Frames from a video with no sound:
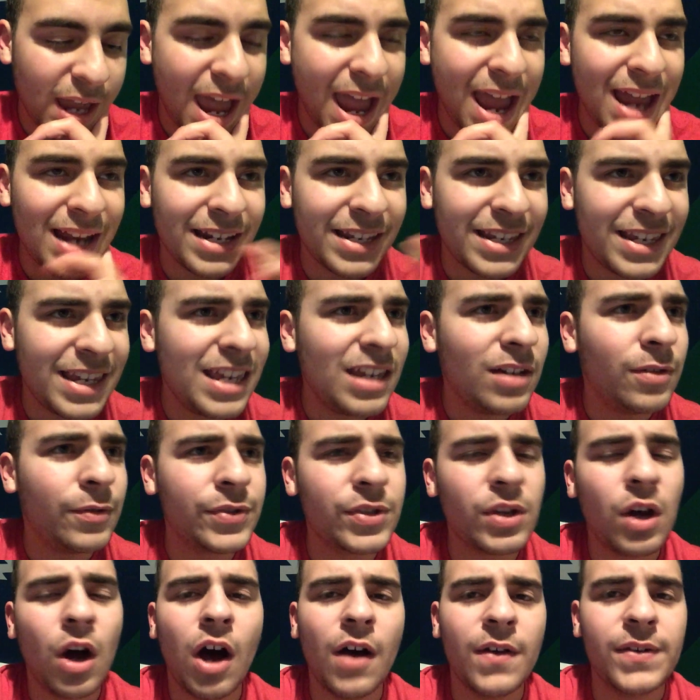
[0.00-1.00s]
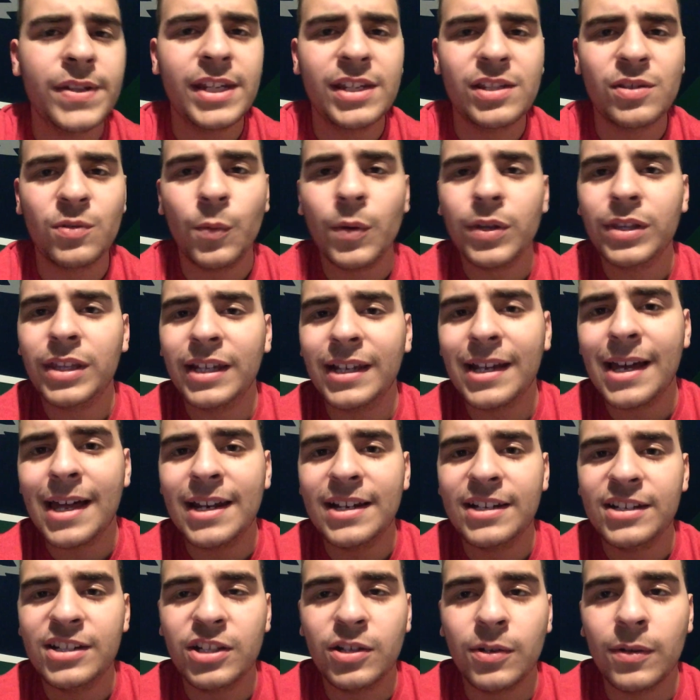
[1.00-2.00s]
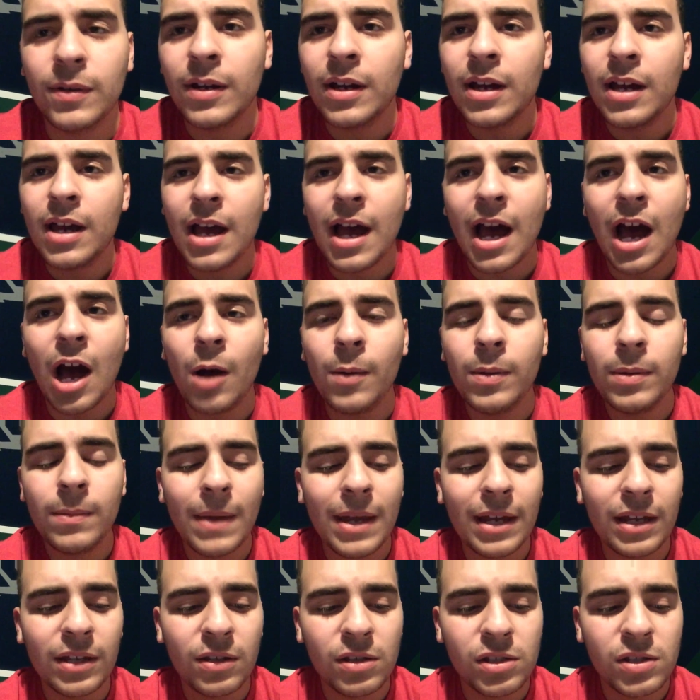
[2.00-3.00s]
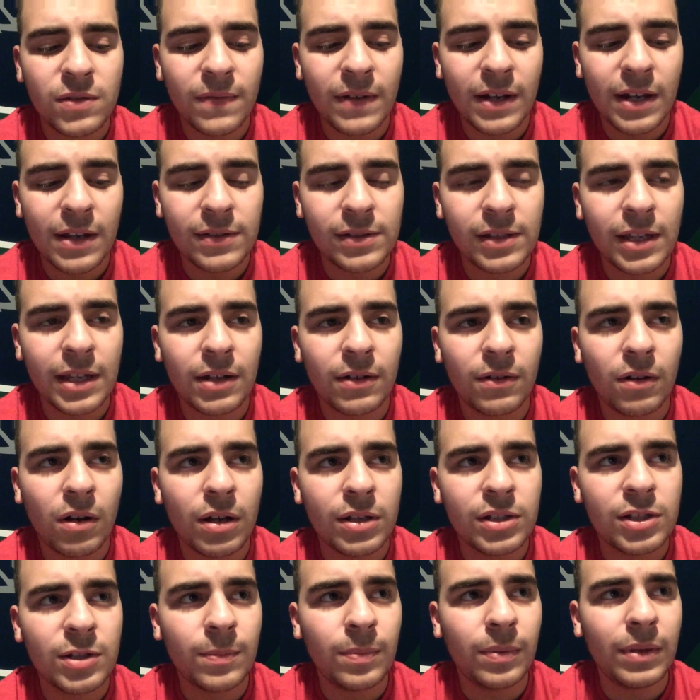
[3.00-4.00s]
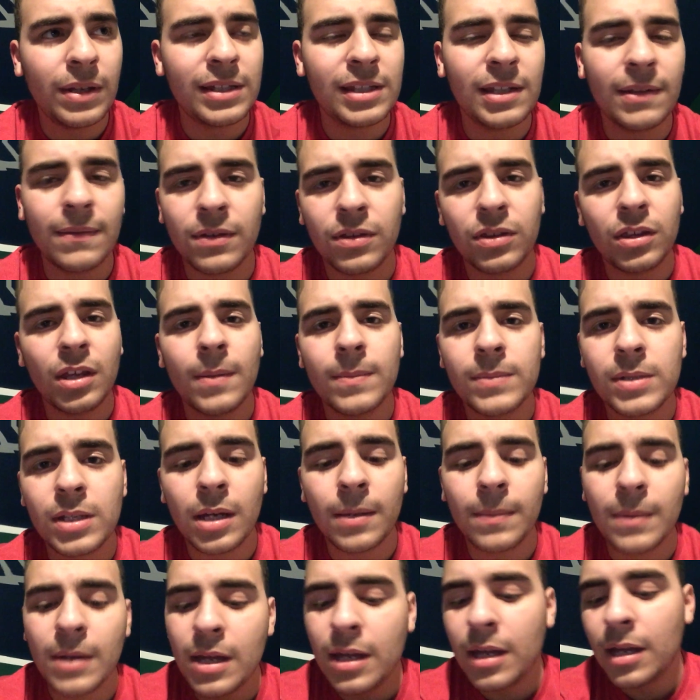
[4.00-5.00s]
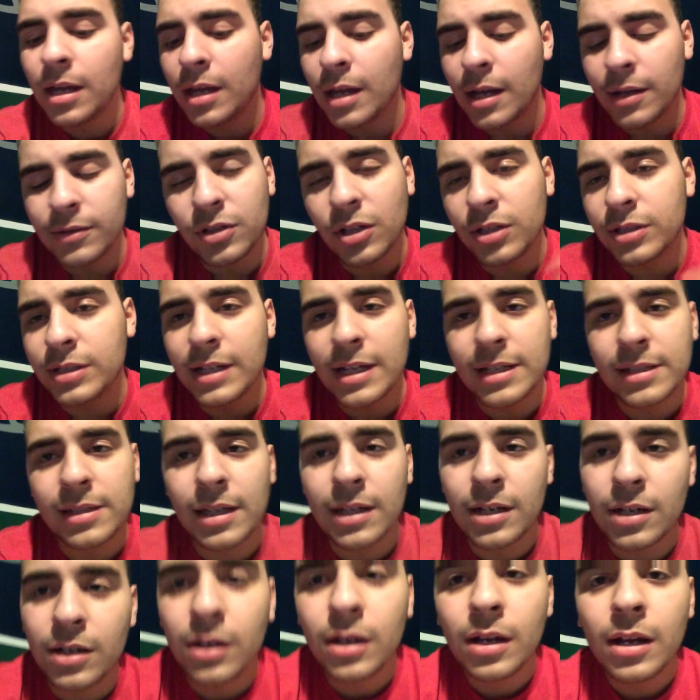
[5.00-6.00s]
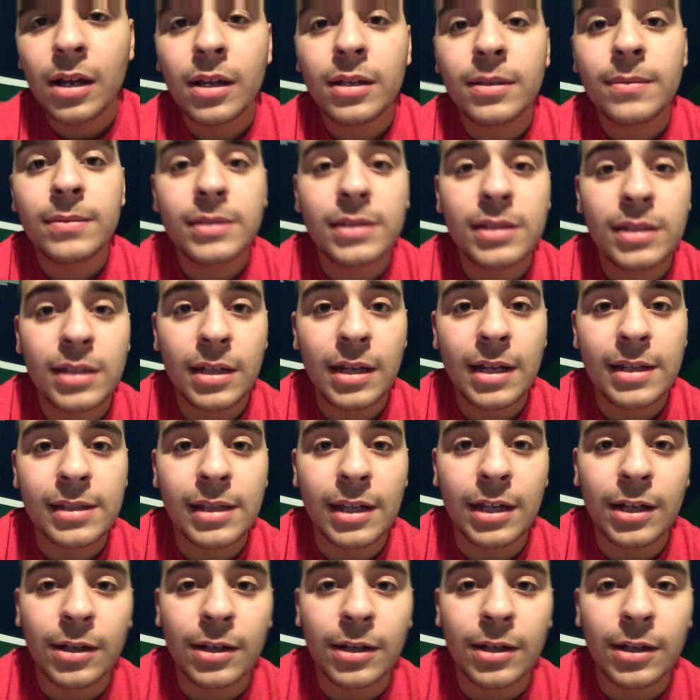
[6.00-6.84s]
and Eagles offseason, what they got to do. I'll be making those videos later on, so please leave a thumbs up. I'll talk to you guys later. See you guys